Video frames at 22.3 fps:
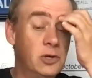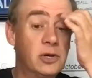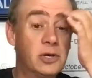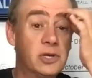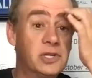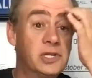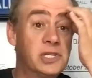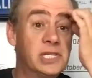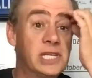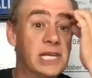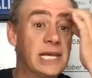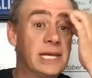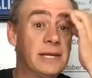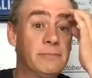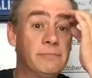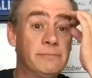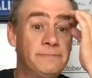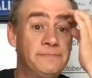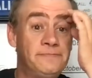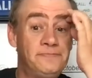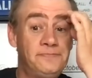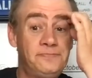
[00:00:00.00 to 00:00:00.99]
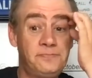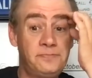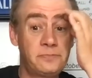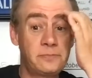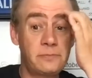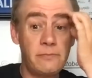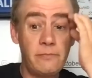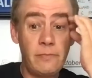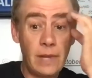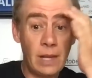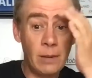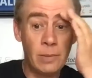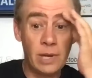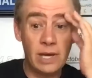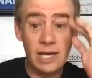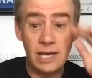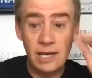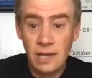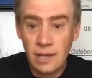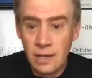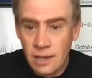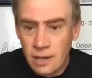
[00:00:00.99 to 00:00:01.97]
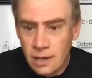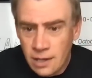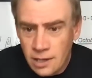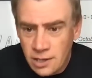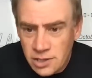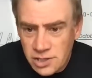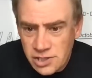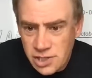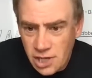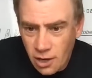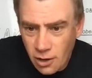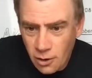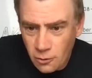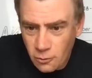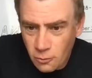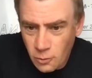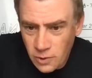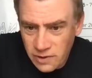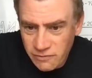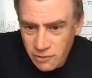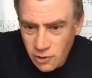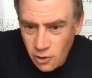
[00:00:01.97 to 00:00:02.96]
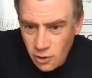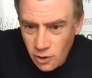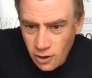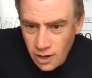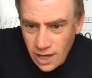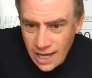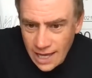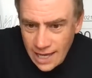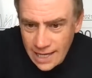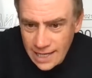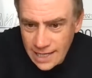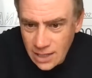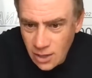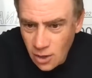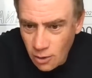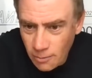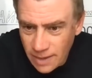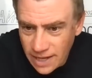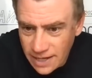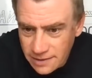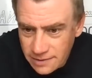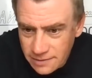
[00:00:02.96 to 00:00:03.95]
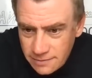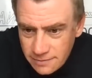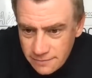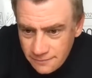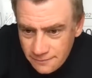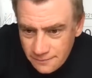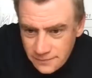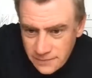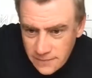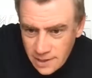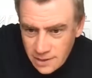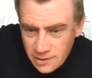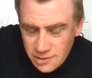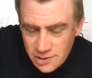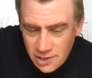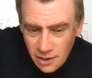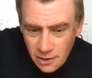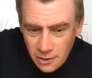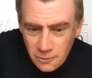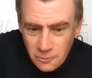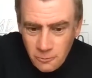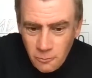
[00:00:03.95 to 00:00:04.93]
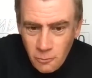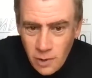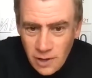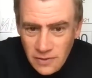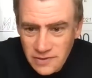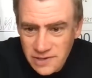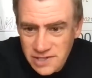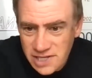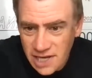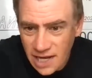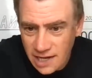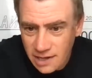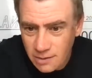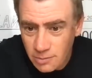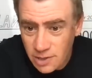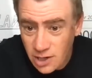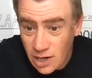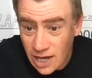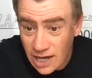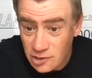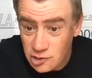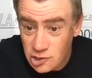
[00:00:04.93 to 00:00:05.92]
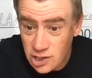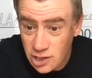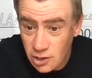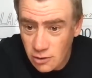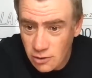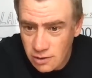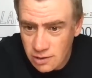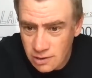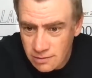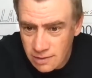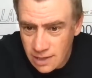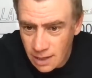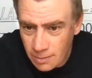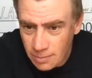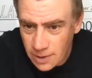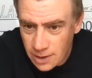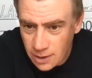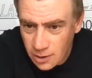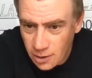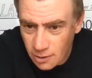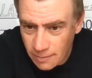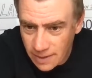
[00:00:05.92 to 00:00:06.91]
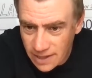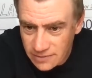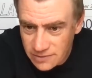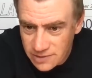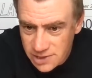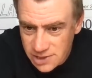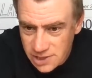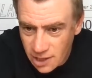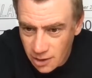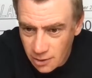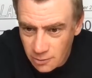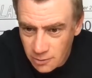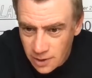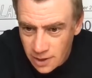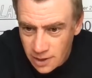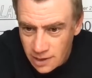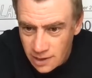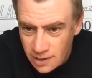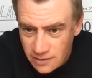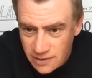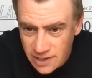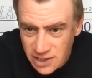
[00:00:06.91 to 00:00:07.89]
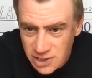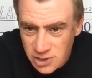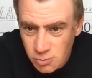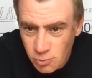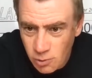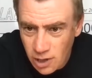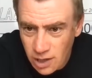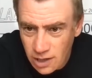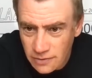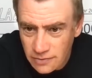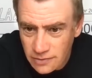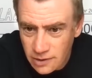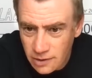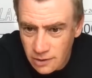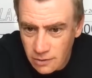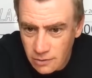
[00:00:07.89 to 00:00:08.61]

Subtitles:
can see them. But so we've got a comment. So 1 second, we've actually got a couple of comments. So this one,